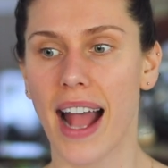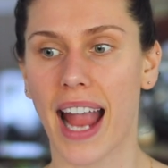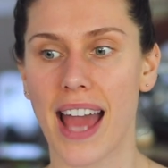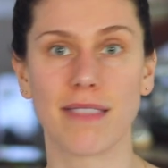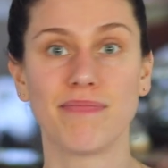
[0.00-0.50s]

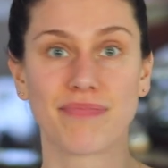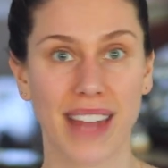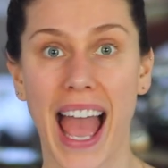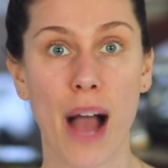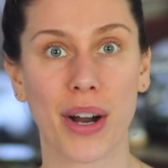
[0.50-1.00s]
Again,
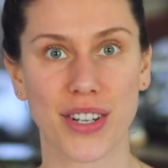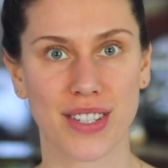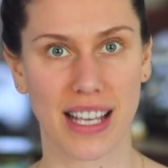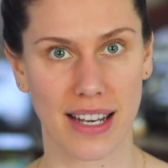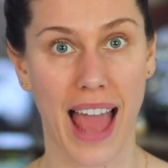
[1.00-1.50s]
how our
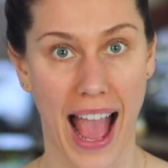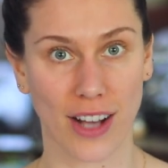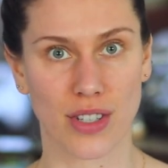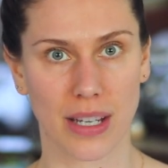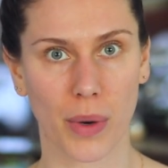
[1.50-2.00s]
skin
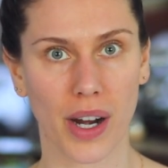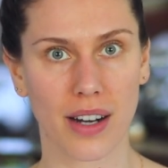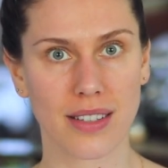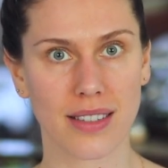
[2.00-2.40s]
actually works.